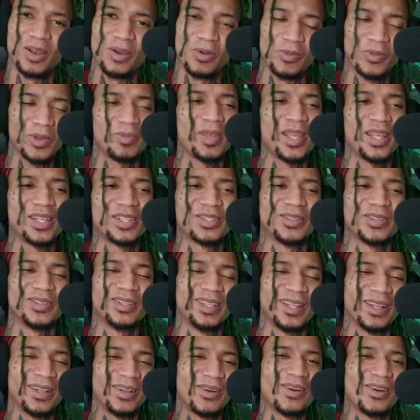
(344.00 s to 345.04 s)
we made sure
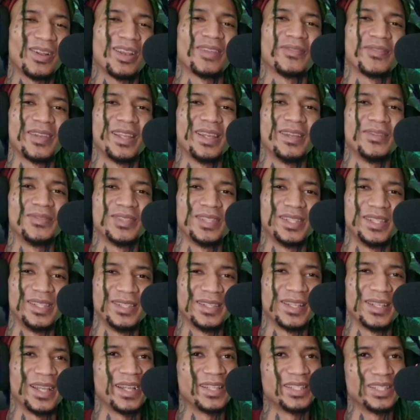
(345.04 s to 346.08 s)
that all of our NFTs
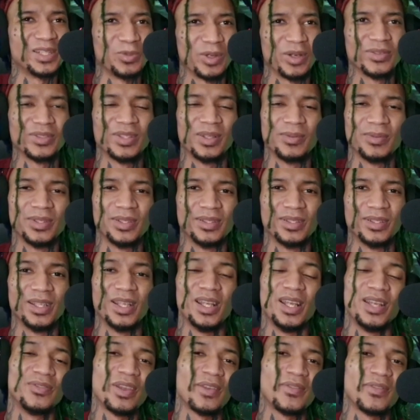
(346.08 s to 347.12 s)
are actually worth something.
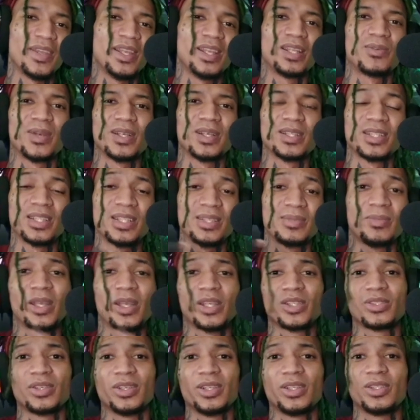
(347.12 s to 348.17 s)
If you have any questions, make
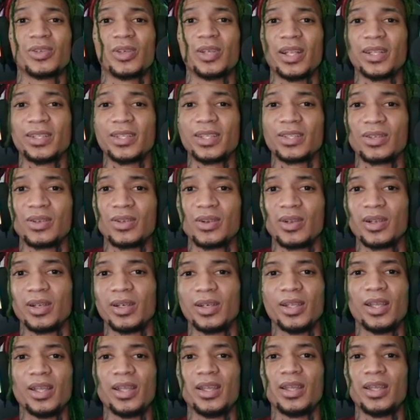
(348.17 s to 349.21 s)
sure you join our Discord,
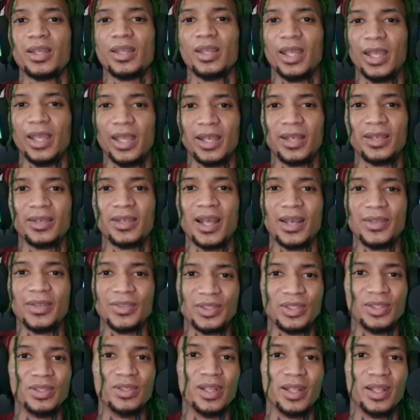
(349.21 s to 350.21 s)
and I'll see you